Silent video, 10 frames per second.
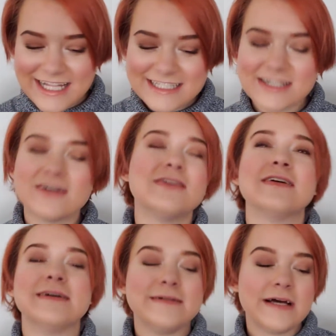So
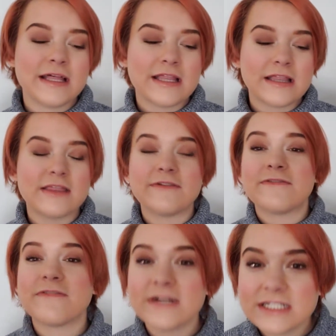the
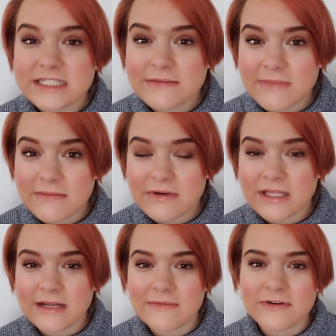first member
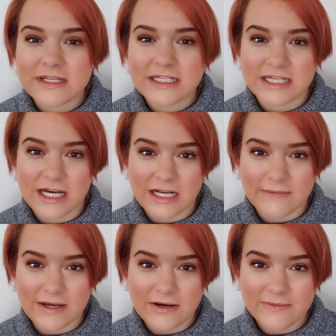that I'm going to talk
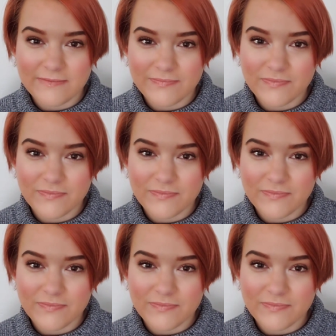about